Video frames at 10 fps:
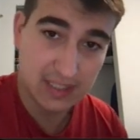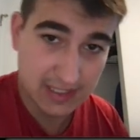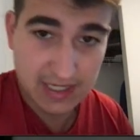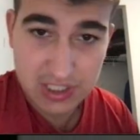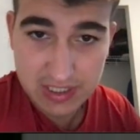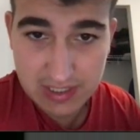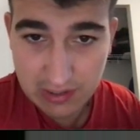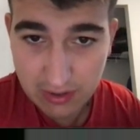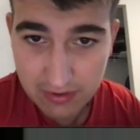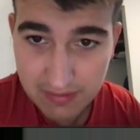is actually
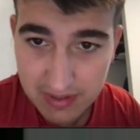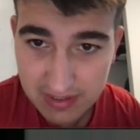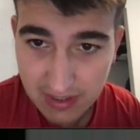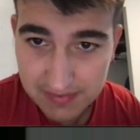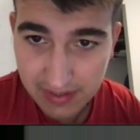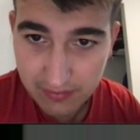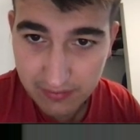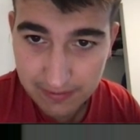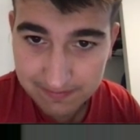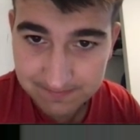slower than my top-down
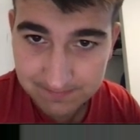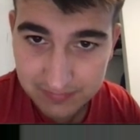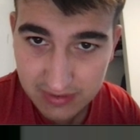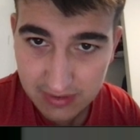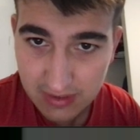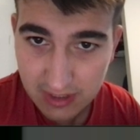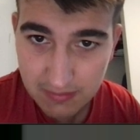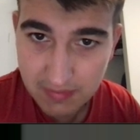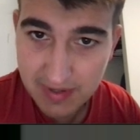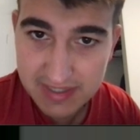one.
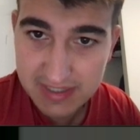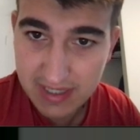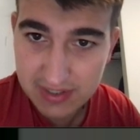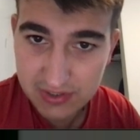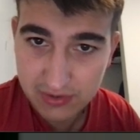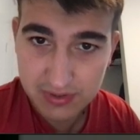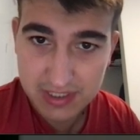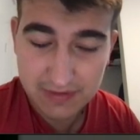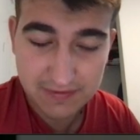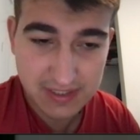It makes sense. Don't
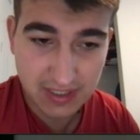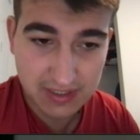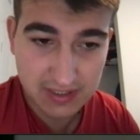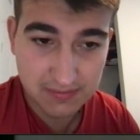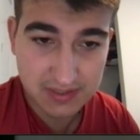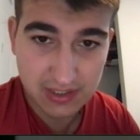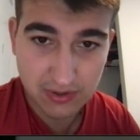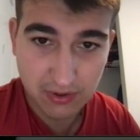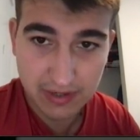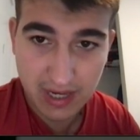start visiting sums that you
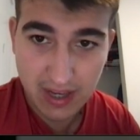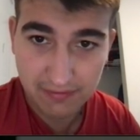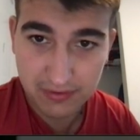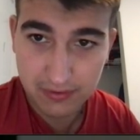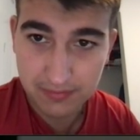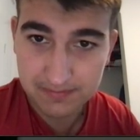don't have to.